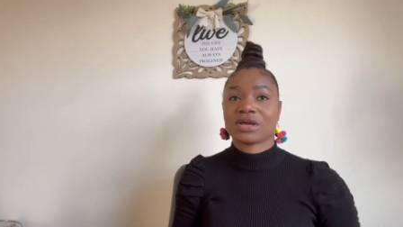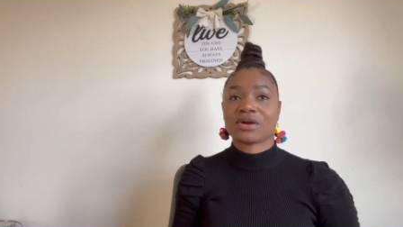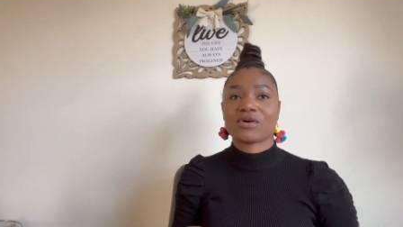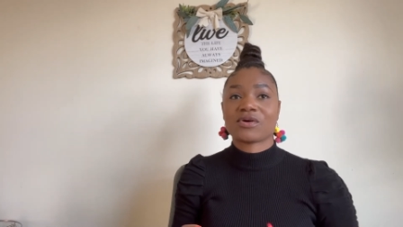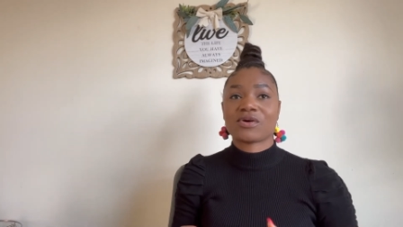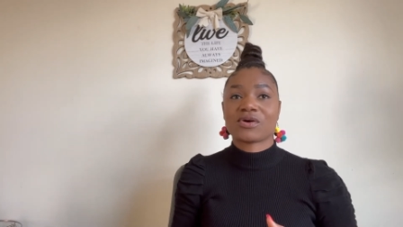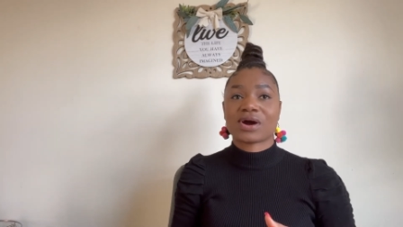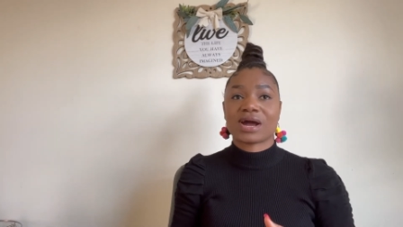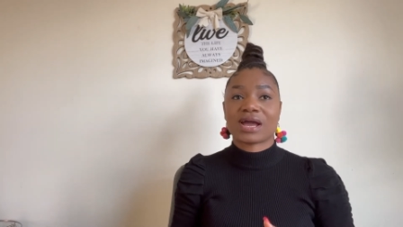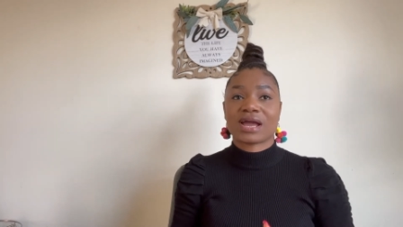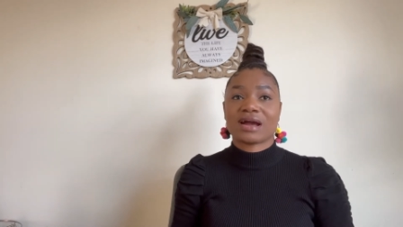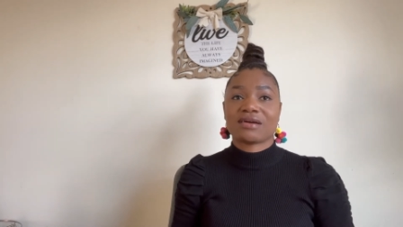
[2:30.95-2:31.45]
oh,
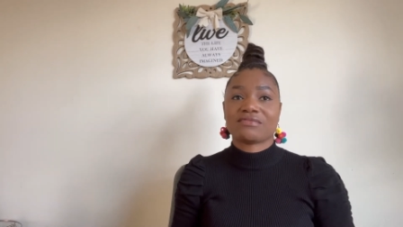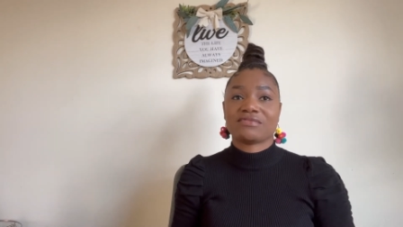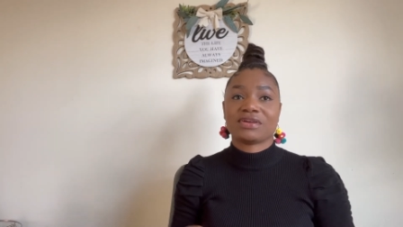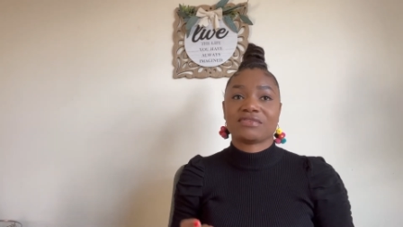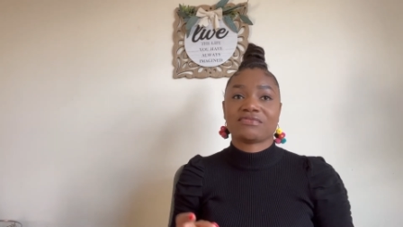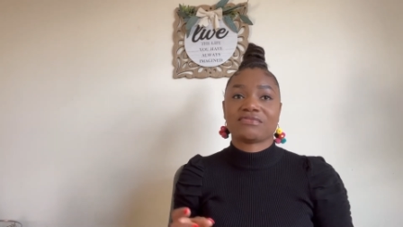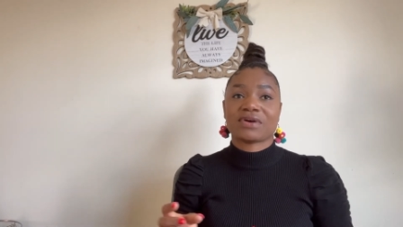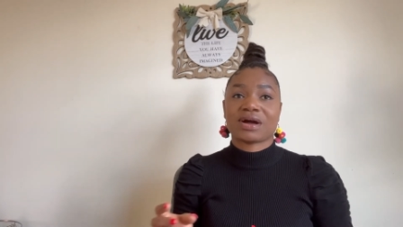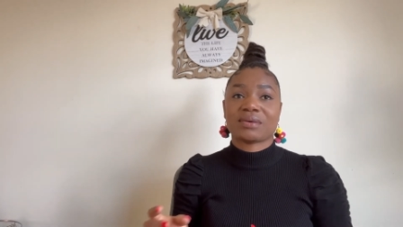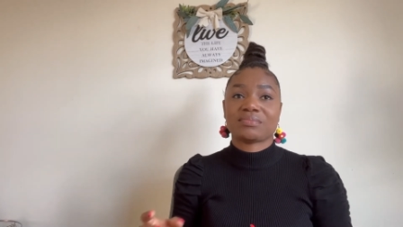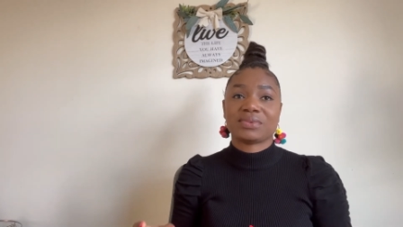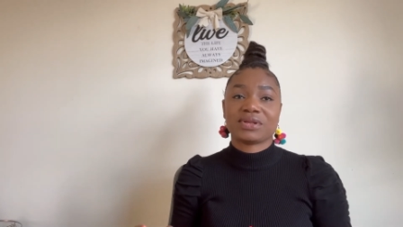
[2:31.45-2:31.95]
I have a
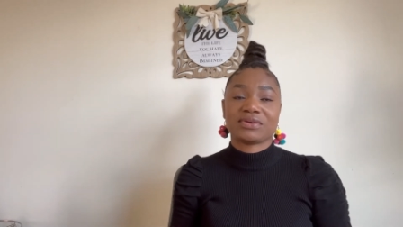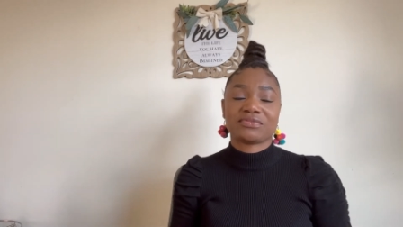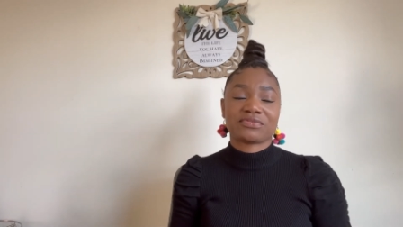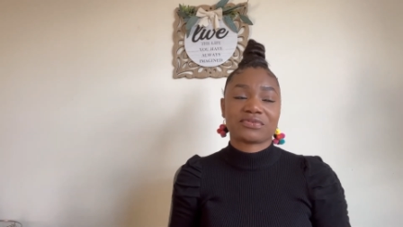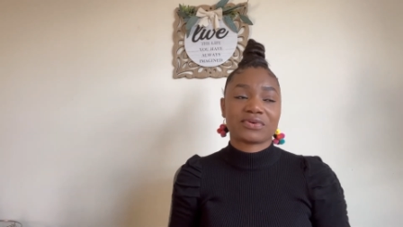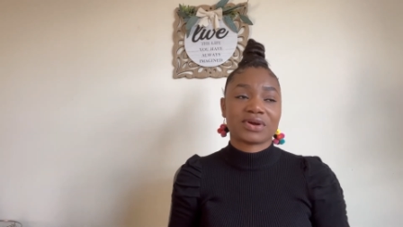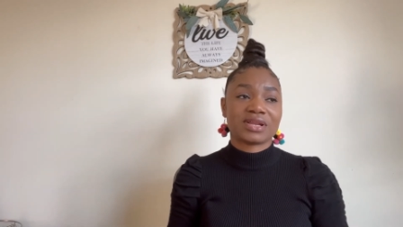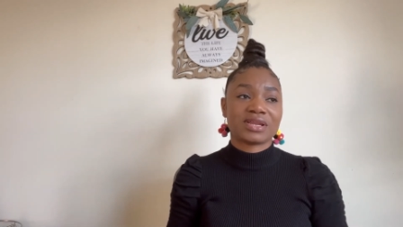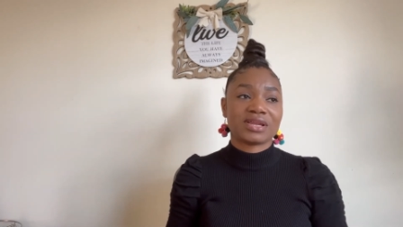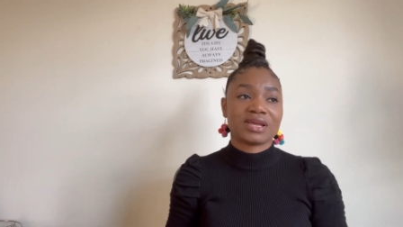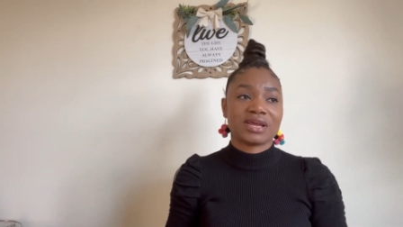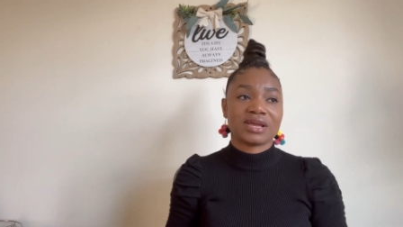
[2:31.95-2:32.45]
family
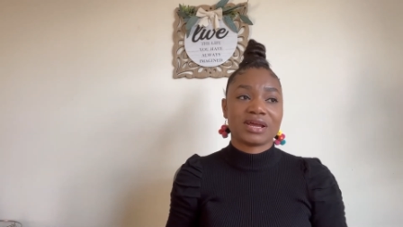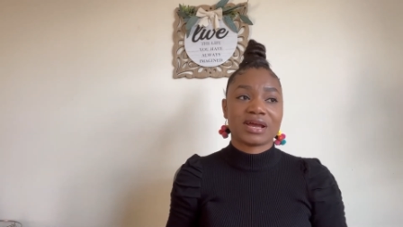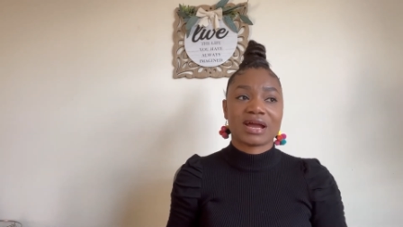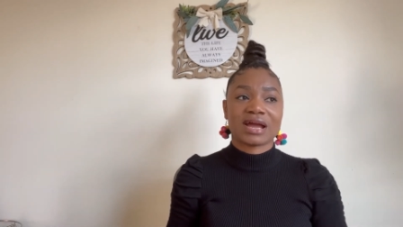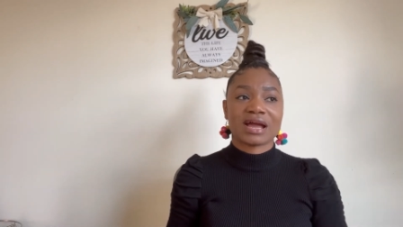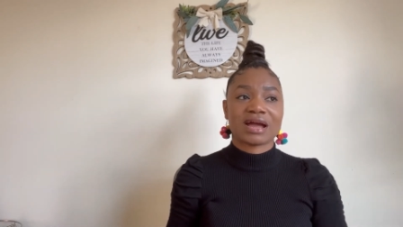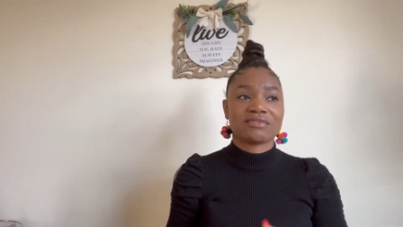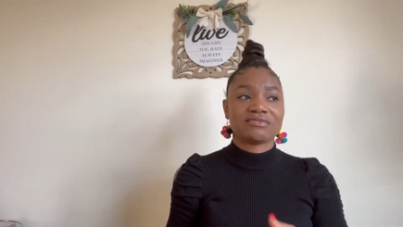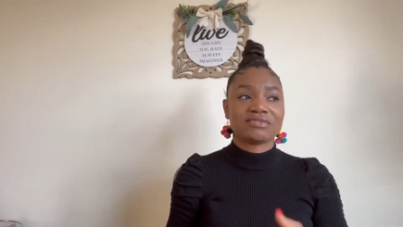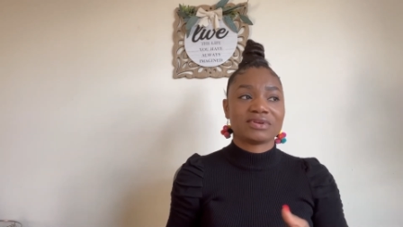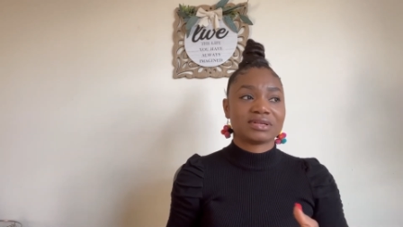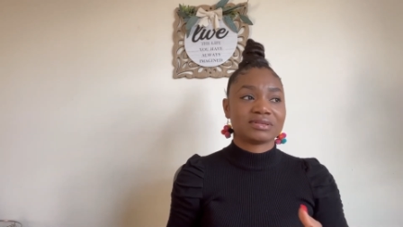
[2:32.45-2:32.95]
friend here, I
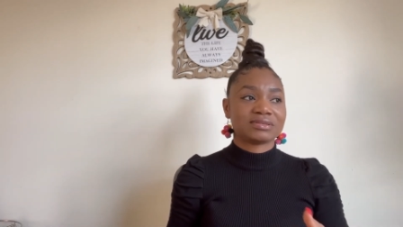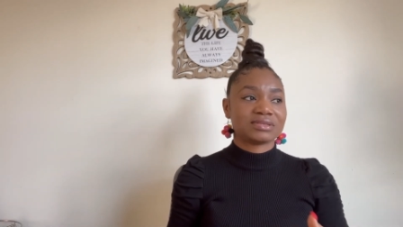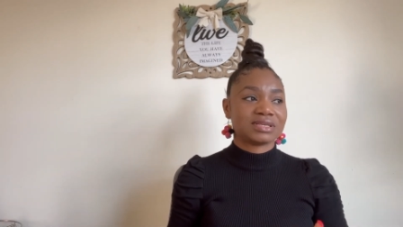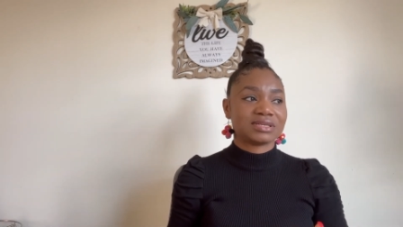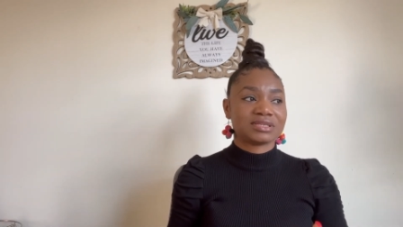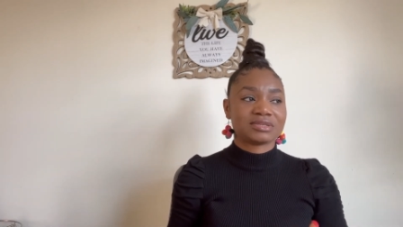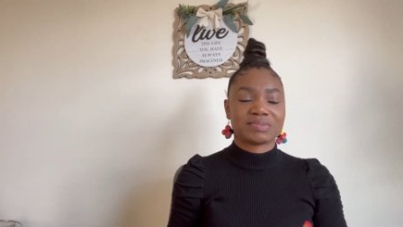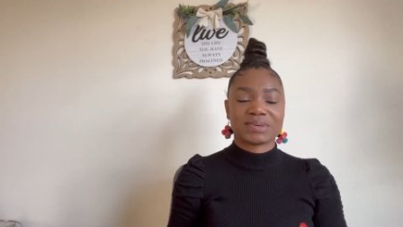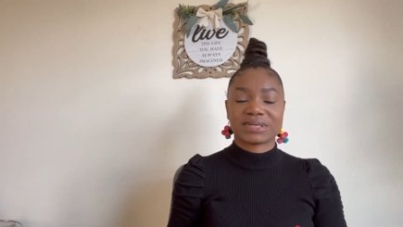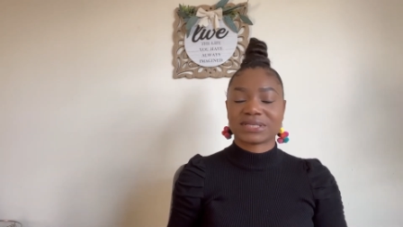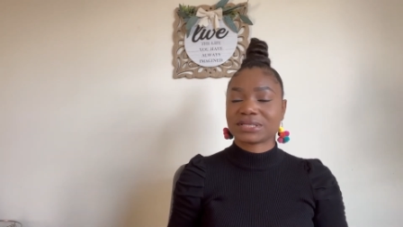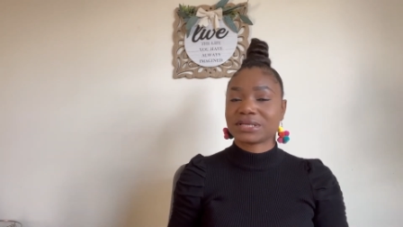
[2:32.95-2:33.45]
have this
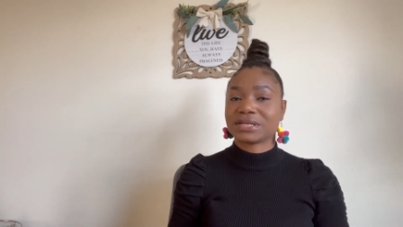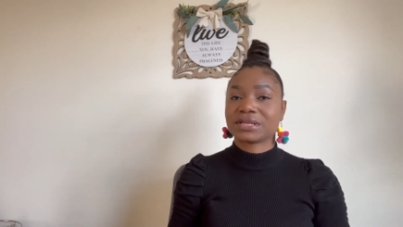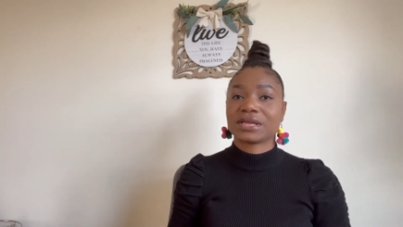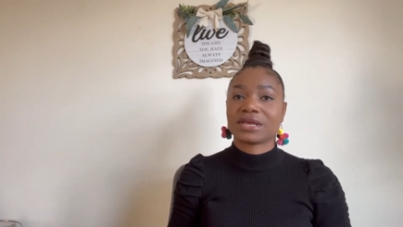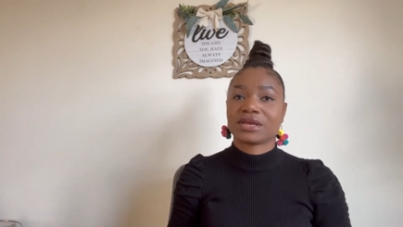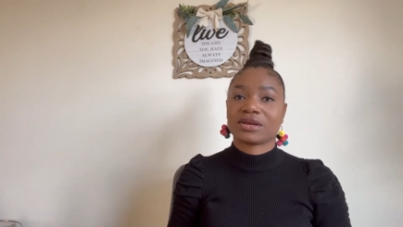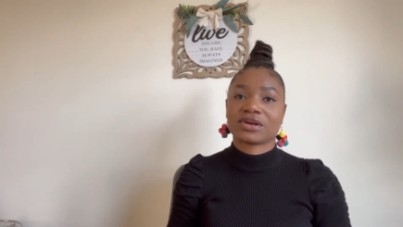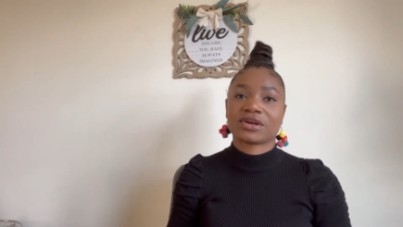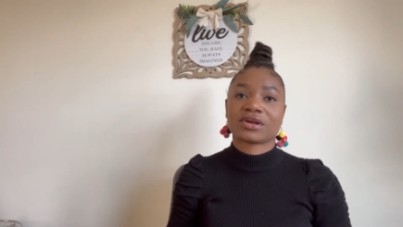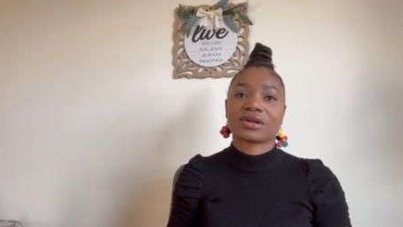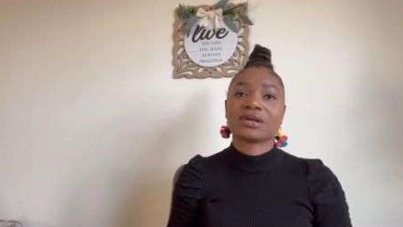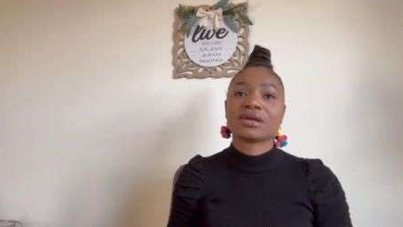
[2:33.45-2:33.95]
person
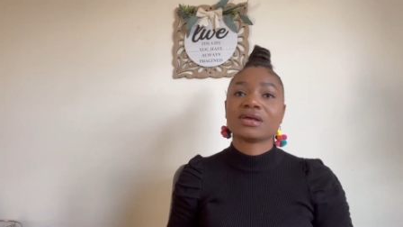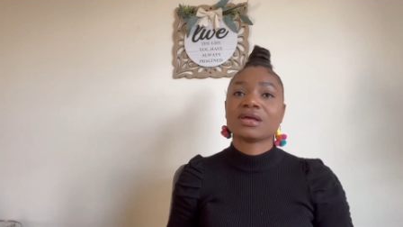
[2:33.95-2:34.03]
here.